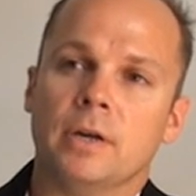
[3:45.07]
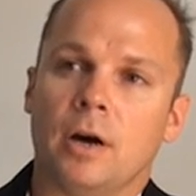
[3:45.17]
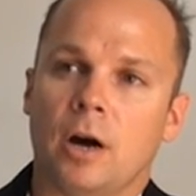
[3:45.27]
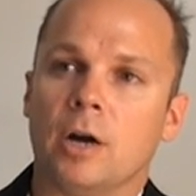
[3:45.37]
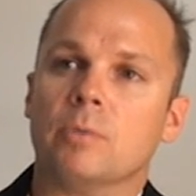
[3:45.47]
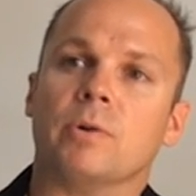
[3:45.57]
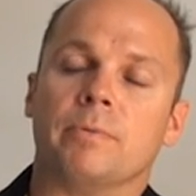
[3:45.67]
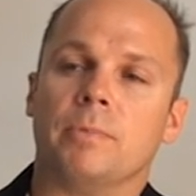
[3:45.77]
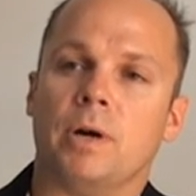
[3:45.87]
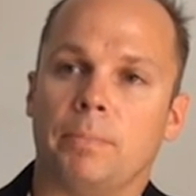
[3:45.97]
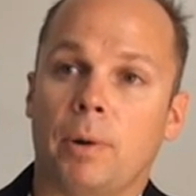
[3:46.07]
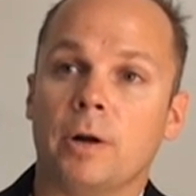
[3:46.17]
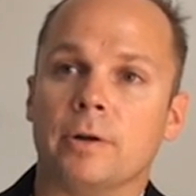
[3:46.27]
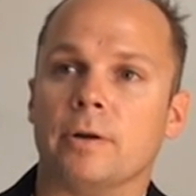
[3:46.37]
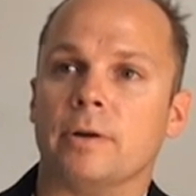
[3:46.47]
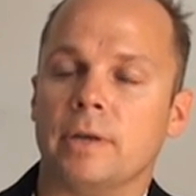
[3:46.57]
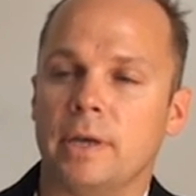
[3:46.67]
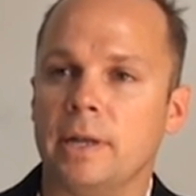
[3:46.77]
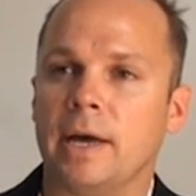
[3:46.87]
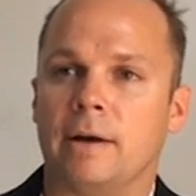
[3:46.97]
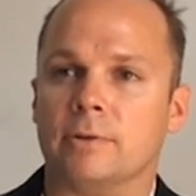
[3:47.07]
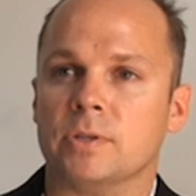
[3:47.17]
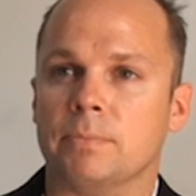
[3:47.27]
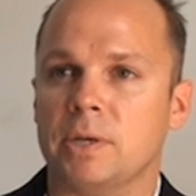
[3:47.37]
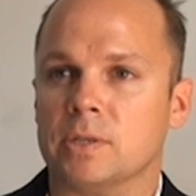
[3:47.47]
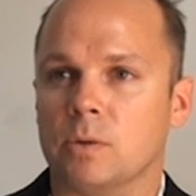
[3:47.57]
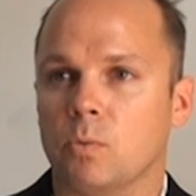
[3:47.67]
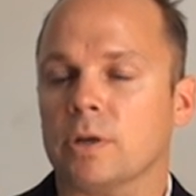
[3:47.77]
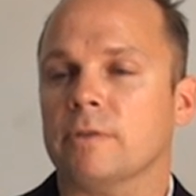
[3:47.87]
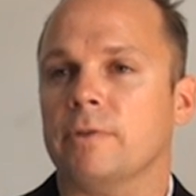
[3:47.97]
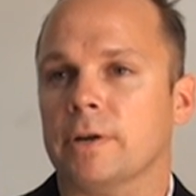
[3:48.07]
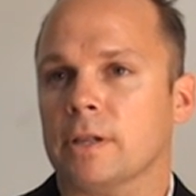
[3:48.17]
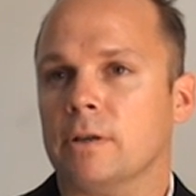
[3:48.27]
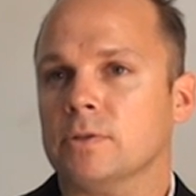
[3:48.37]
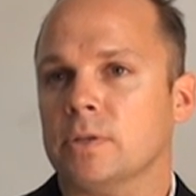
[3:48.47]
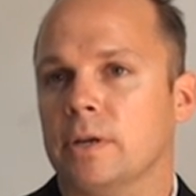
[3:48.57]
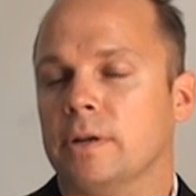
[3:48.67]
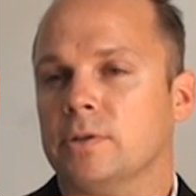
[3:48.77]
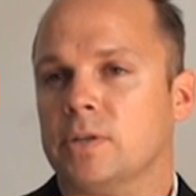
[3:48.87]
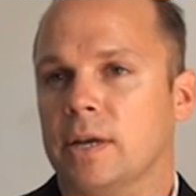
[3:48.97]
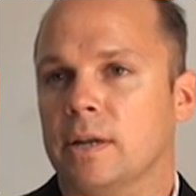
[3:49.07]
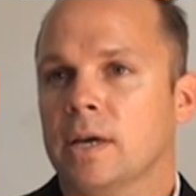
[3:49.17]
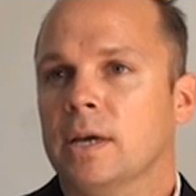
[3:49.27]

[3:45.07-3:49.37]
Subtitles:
a hardware partner in-house and basically working very closely to understand